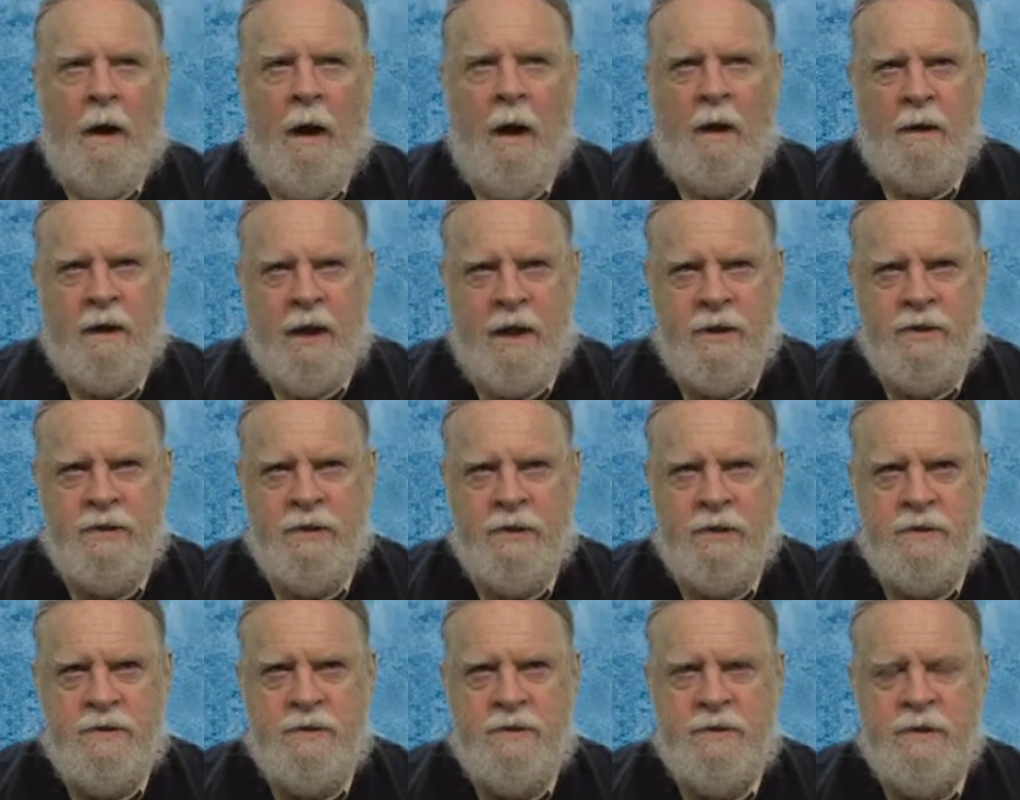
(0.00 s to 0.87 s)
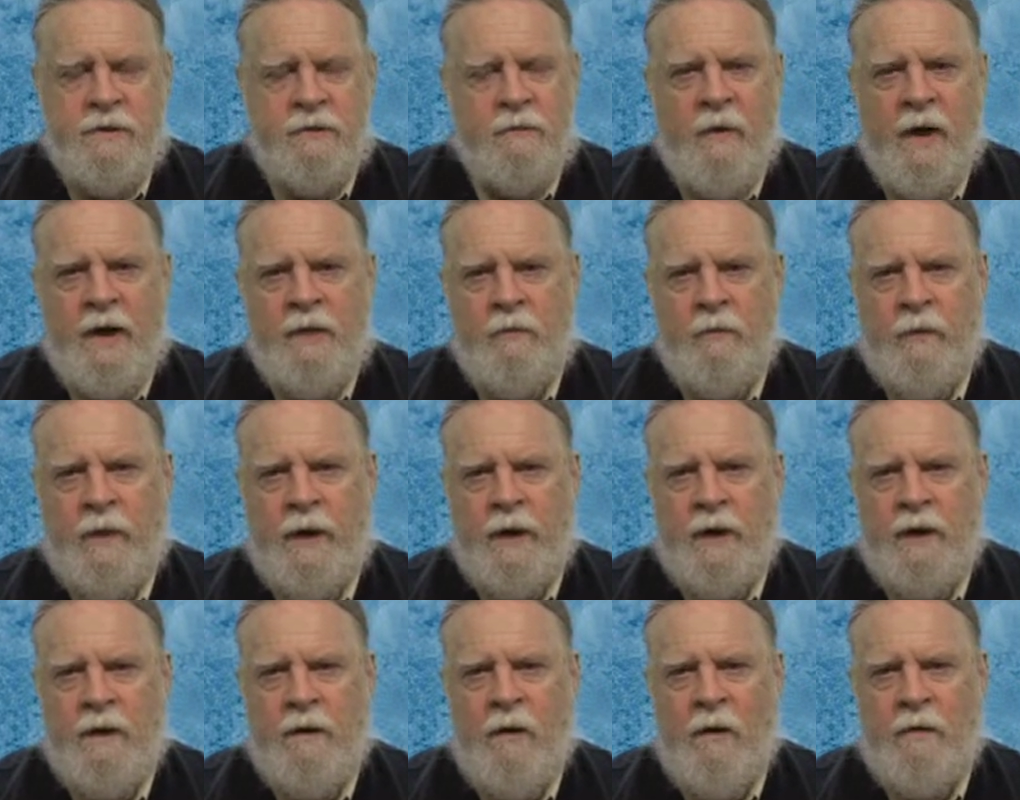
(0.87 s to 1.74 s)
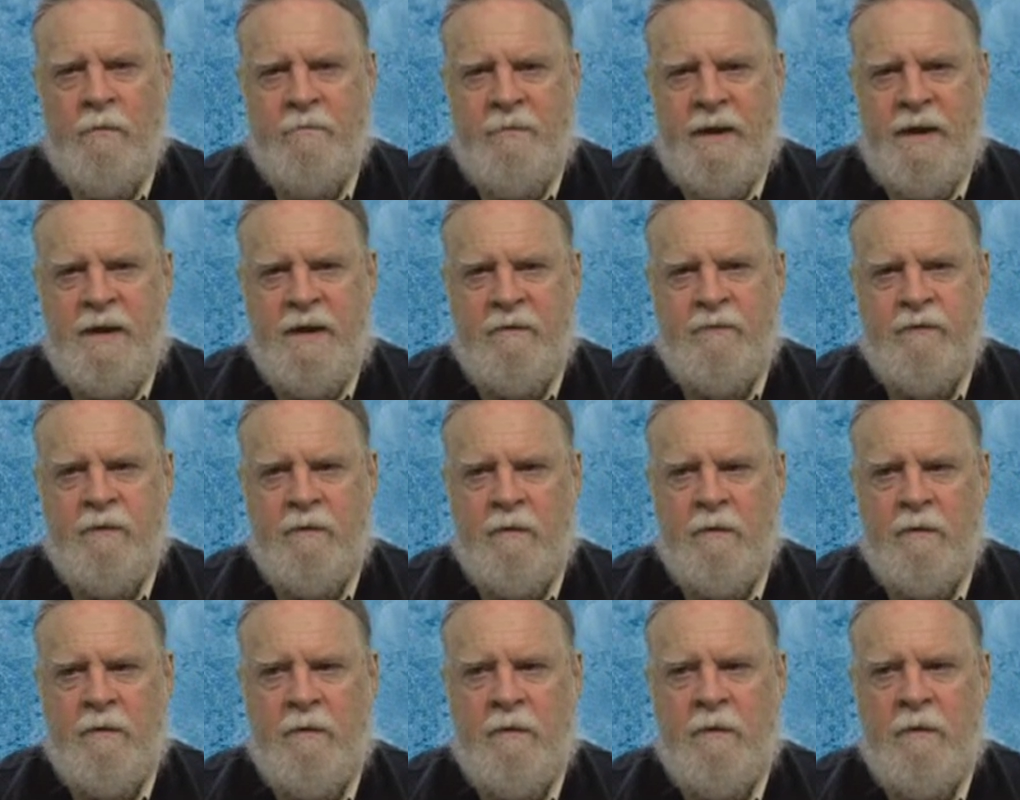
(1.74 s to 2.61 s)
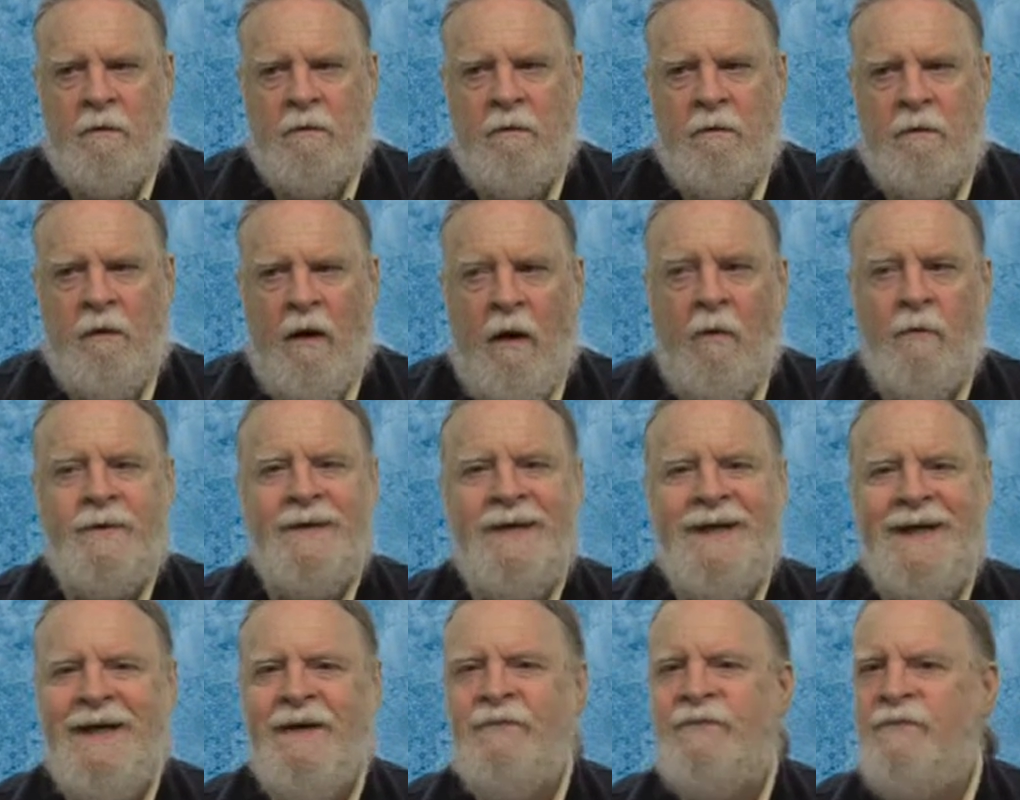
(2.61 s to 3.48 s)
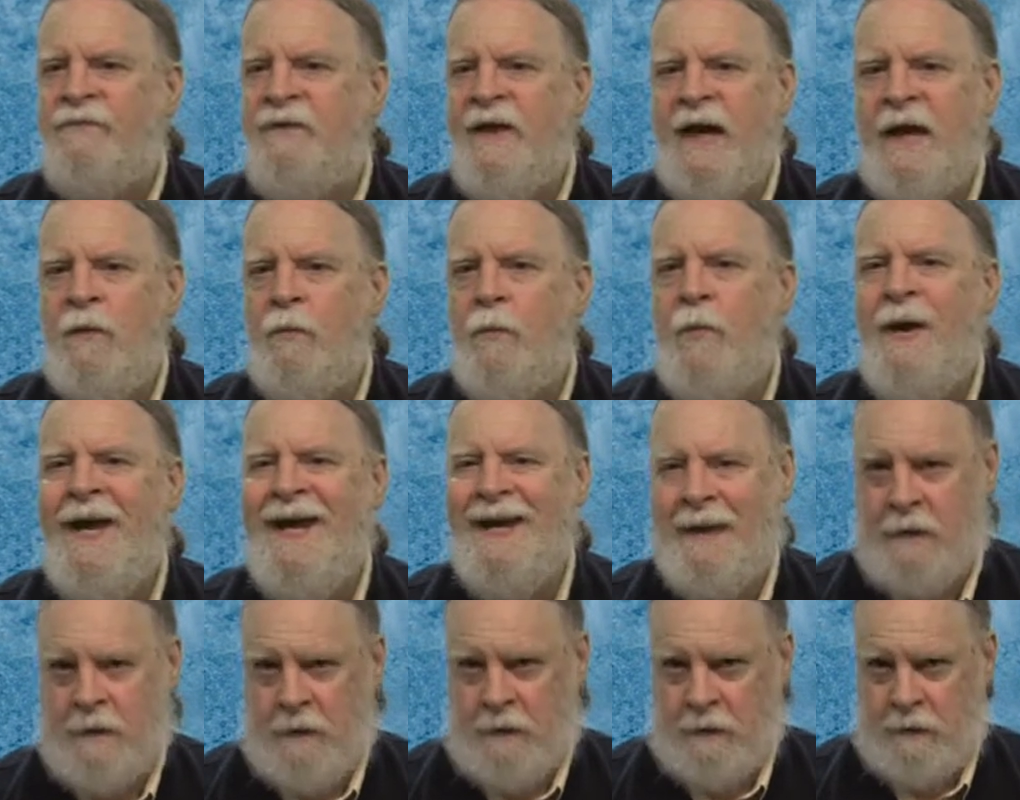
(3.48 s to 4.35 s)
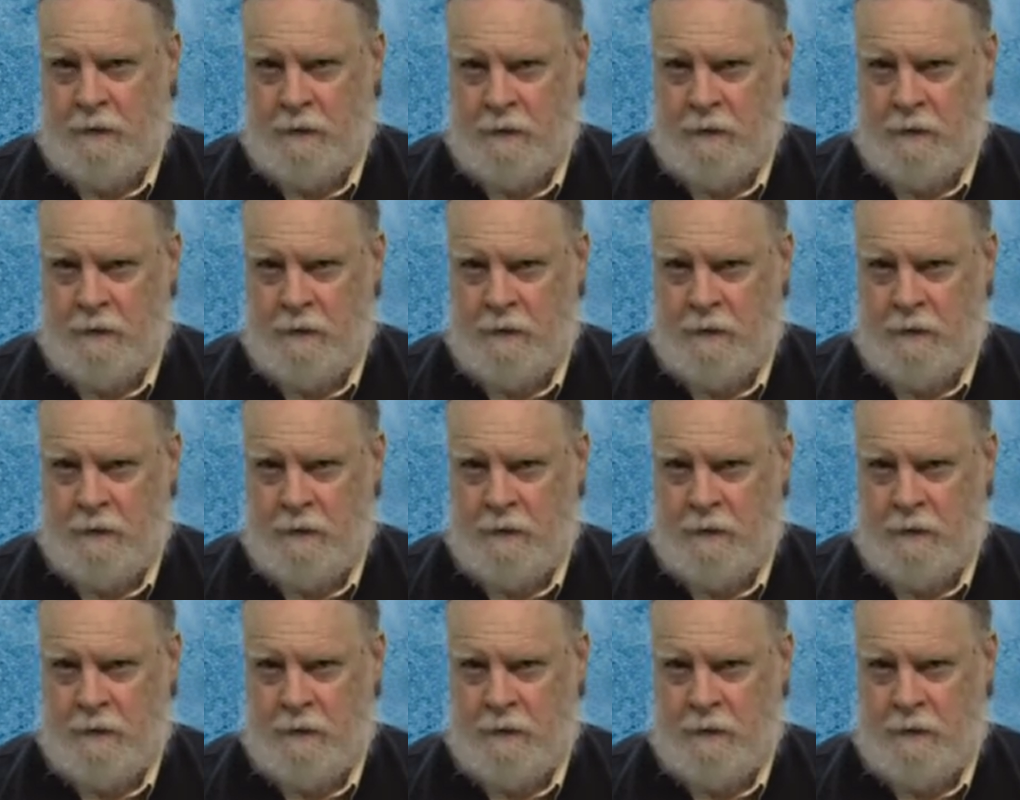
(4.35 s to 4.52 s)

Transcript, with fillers: elections to the right wing are meaningful only if they win.